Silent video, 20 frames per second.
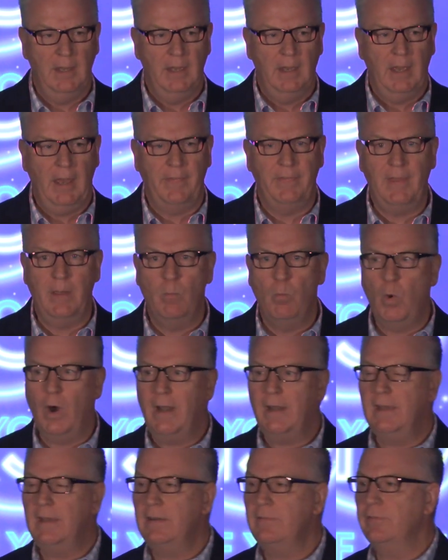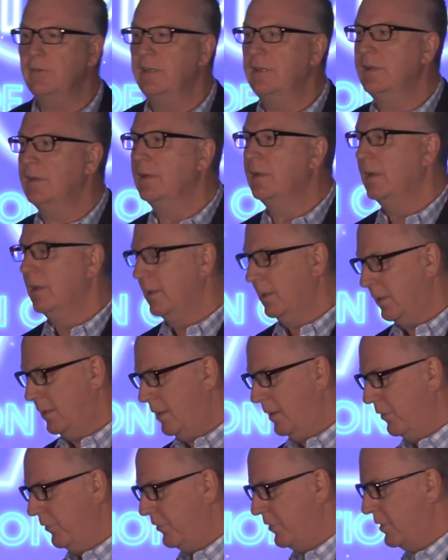And then one evening,
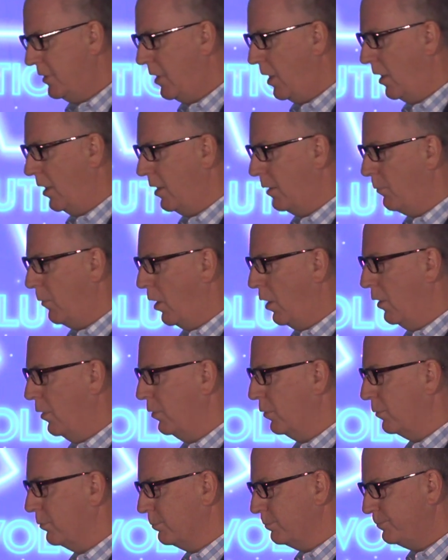Kelsey came home.